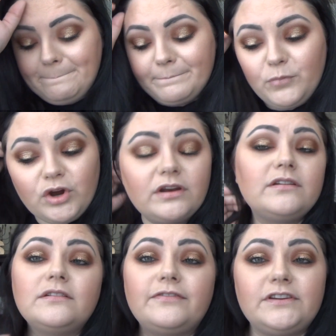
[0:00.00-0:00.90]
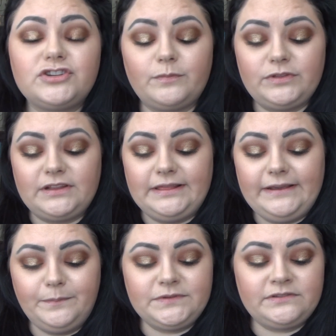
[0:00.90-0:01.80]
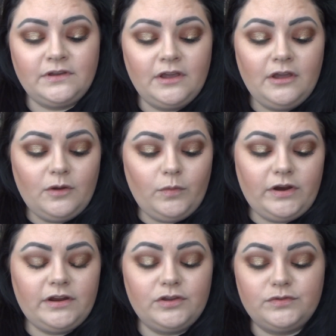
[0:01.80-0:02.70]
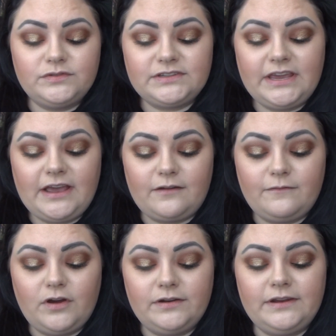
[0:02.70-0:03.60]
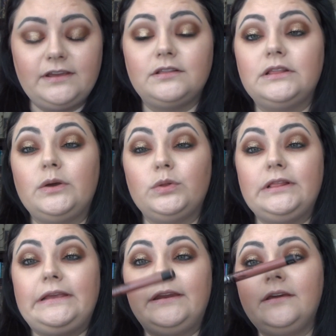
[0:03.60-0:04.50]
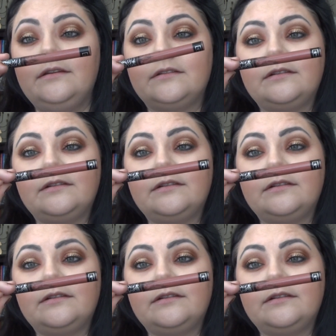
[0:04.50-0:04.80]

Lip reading: We're gonna finish up with the lips. We're gonna use Kat Von D Lolita.